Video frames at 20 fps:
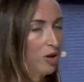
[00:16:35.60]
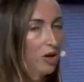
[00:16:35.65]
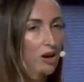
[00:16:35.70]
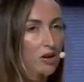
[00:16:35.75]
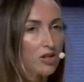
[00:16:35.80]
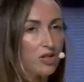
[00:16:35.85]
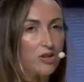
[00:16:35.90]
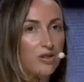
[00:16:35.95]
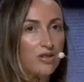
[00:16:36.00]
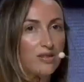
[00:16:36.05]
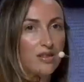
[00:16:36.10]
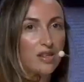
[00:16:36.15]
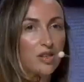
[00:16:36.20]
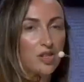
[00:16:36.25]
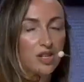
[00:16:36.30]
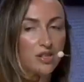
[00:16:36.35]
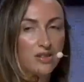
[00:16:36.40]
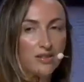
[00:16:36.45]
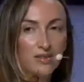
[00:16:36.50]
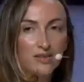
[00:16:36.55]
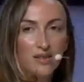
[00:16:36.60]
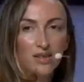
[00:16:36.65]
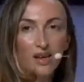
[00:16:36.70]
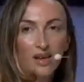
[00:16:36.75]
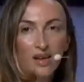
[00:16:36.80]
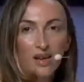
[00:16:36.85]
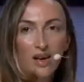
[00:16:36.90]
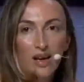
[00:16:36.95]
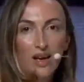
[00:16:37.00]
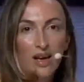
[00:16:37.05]
law jurisdictions.
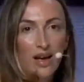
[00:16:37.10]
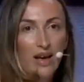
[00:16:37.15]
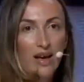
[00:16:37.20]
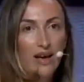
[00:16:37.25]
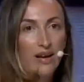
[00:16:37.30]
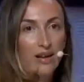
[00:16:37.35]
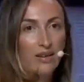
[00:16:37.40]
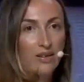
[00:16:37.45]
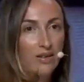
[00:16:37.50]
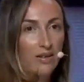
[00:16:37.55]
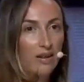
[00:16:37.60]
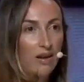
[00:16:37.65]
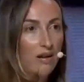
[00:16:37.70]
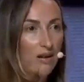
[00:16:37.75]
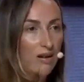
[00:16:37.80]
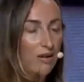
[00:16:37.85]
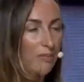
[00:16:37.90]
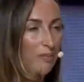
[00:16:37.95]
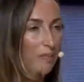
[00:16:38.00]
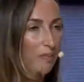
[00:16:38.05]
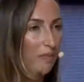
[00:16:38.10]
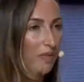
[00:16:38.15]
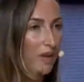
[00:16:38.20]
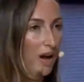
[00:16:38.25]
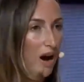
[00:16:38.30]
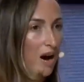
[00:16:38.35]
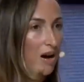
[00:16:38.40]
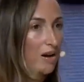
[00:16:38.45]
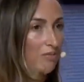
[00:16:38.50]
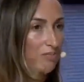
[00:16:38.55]
And
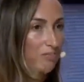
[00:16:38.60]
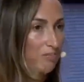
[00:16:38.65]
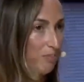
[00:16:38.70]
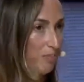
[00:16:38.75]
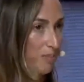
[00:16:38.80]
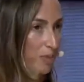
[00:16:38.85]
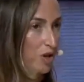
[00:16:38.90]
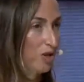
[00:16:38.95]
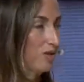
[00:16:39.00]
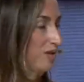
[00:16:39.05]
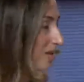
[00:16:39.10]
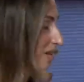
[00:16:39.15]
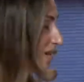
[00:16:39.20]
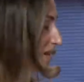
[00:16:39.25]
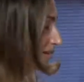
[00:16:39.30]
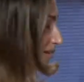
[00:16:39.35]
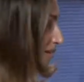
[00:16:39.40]
I personally, as